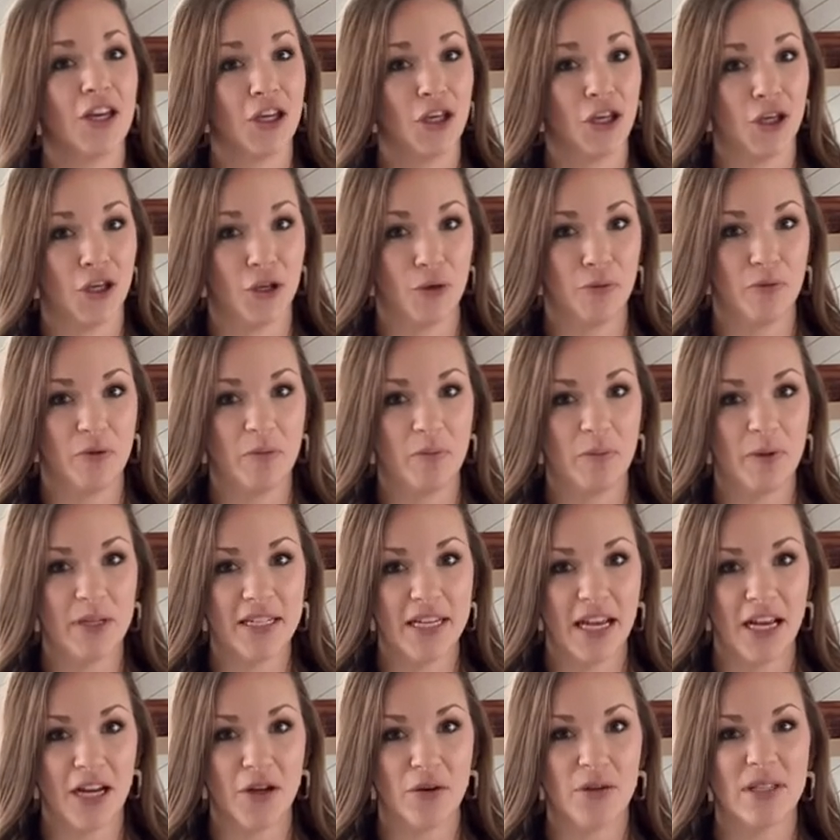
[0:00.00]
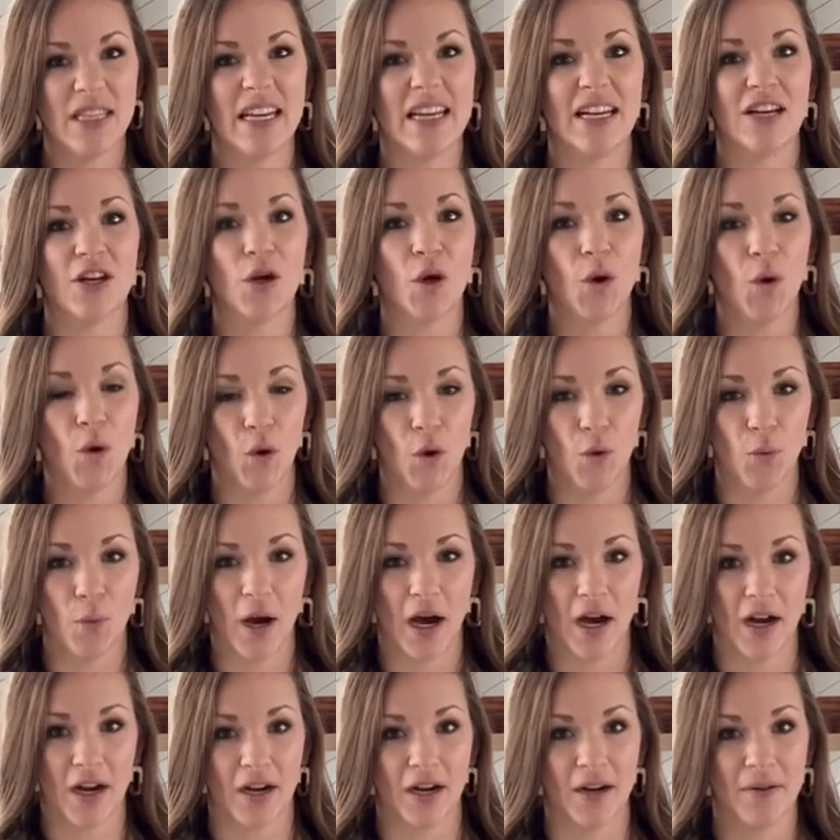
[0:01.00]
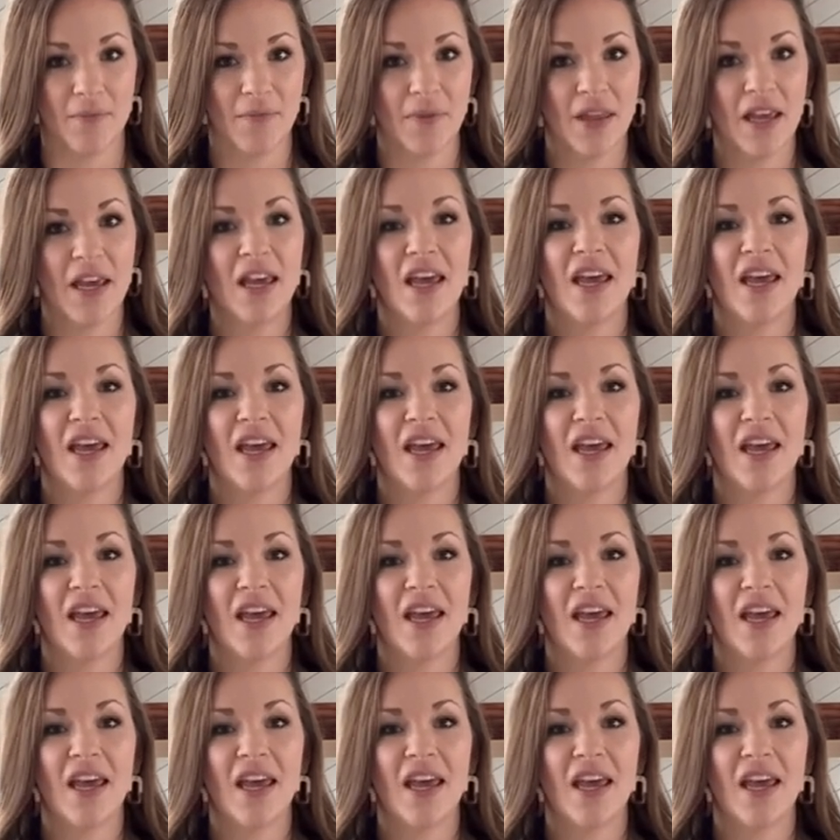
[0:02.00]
cubed potatoes in cold water,